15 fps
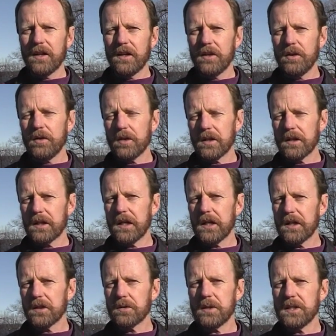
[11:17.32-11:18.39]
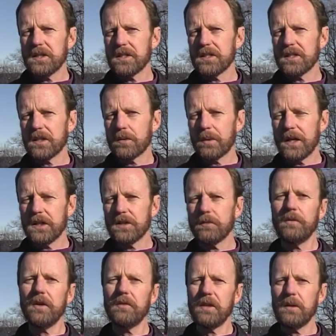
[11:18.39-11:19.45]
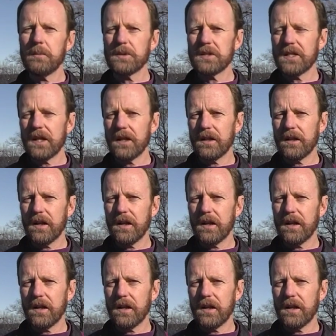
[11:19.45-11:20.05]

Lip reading: you can get increases in the range of 50%,